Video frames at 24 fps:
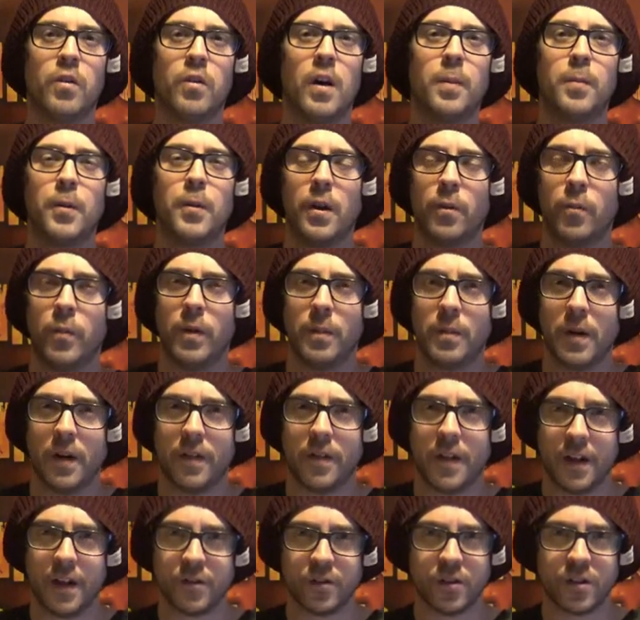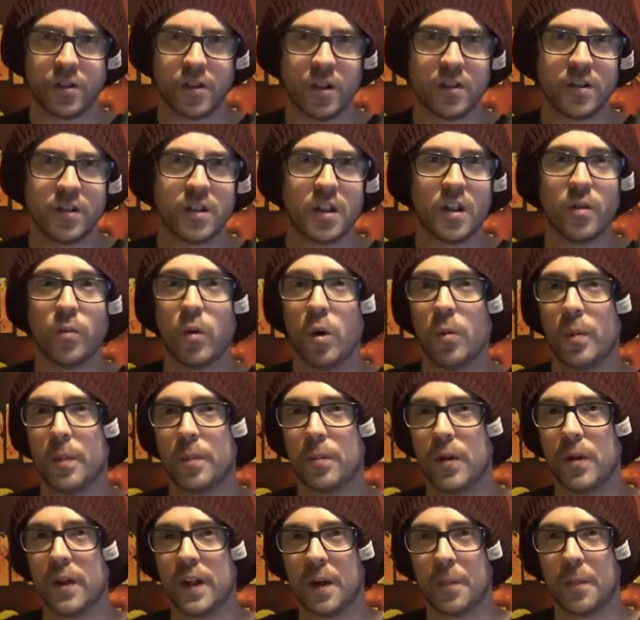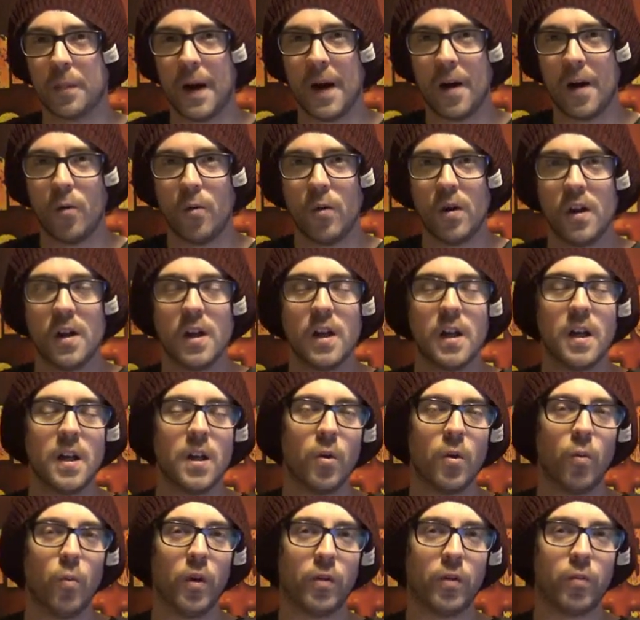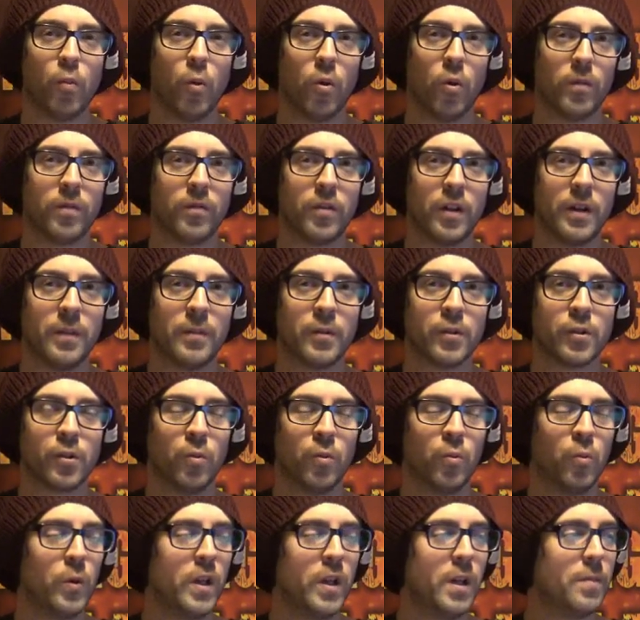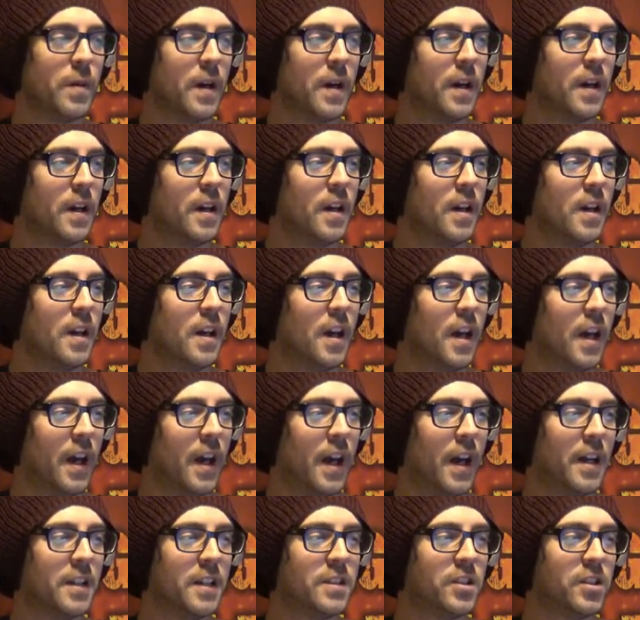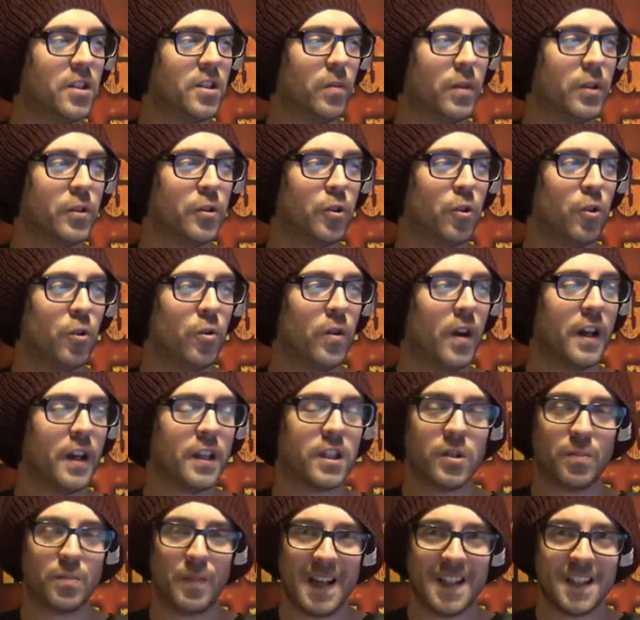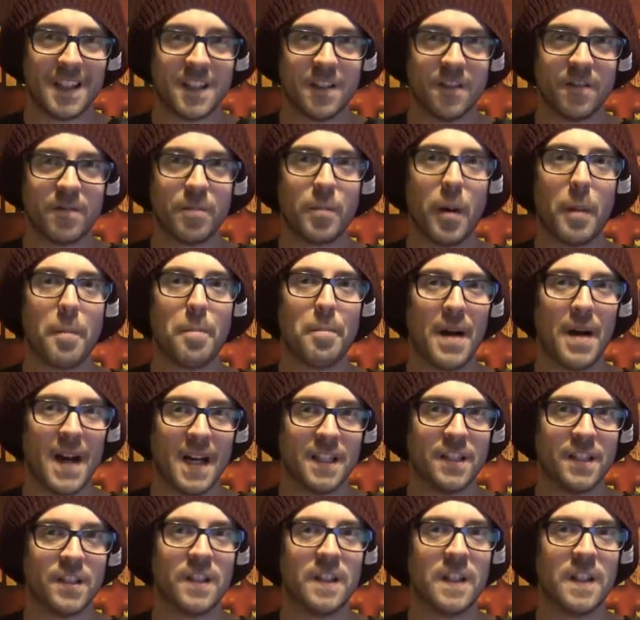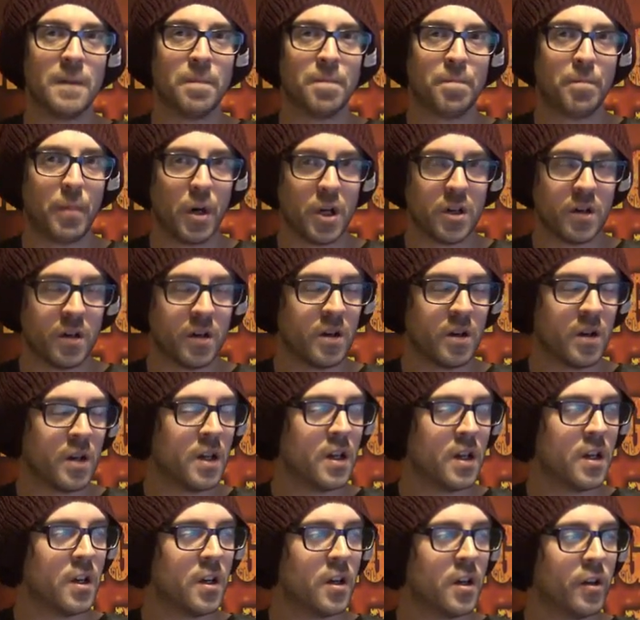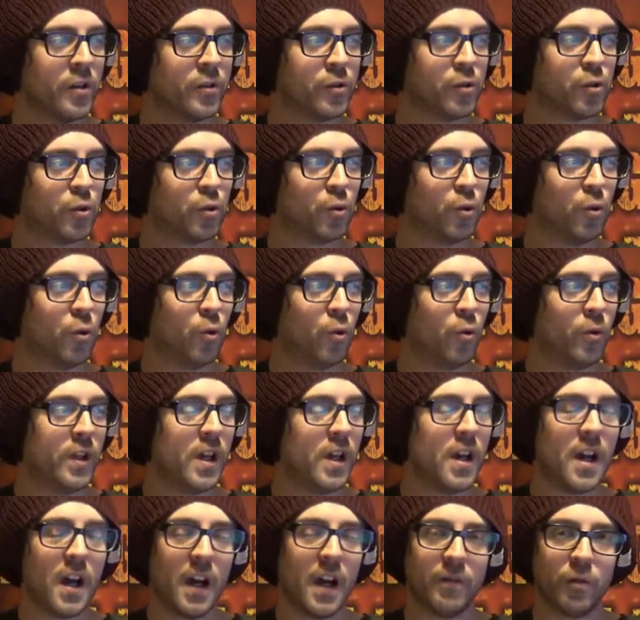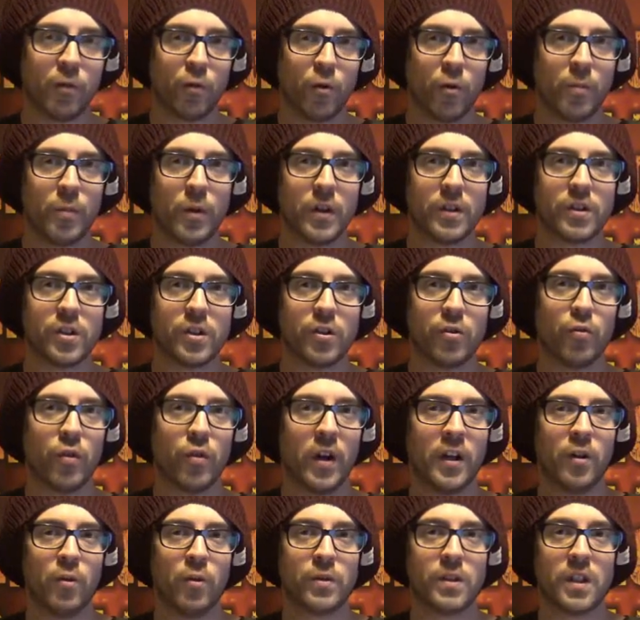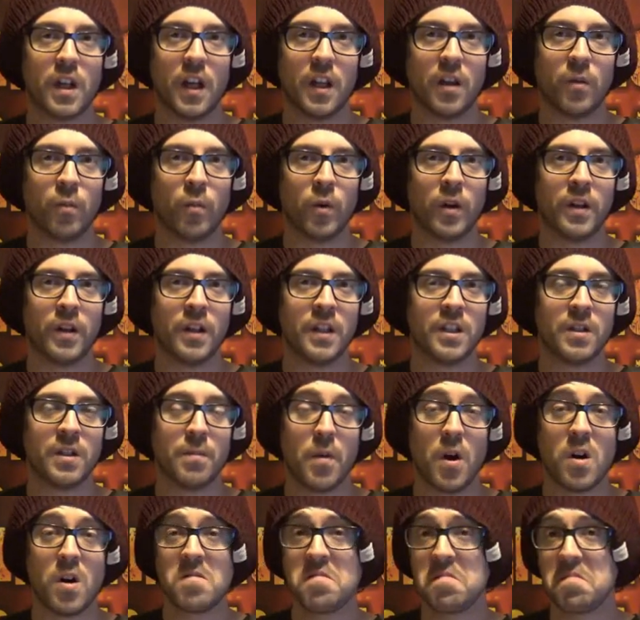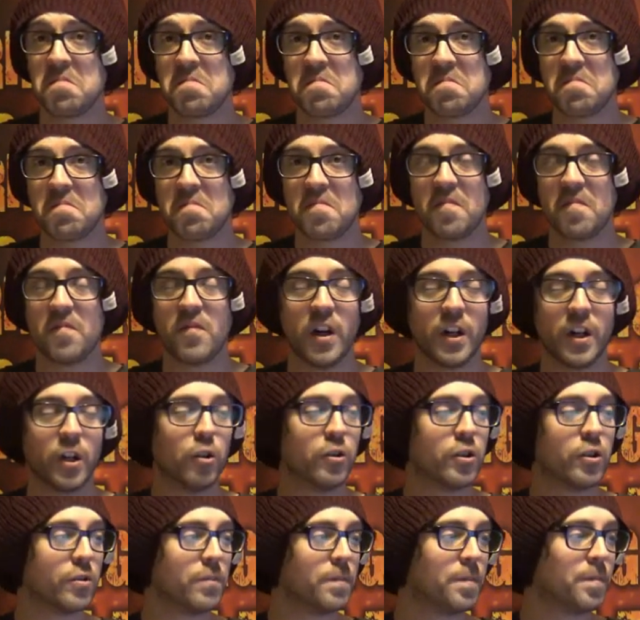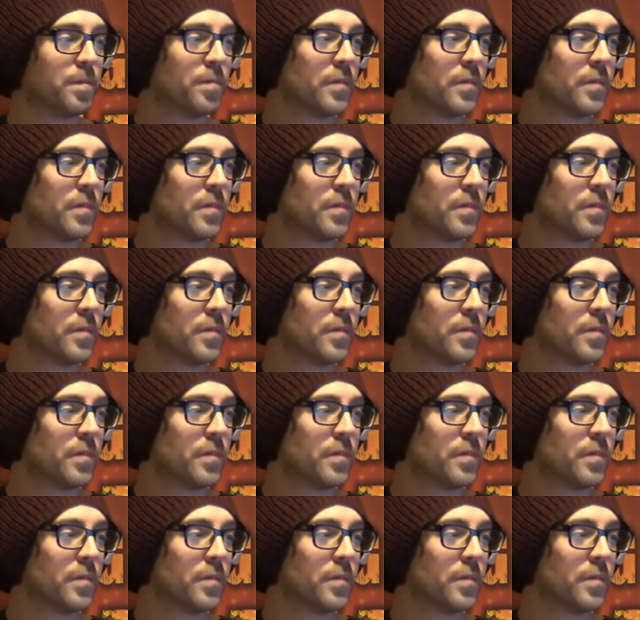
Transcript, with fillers: know, I play a wee bit of Thousand Suns and I will be playing about with Warp Flamers a wee bit uh, to see what they do. Expensive, but man, do they burn. So yeah, having rubrics and Rhino to get them where they need to burn, very good.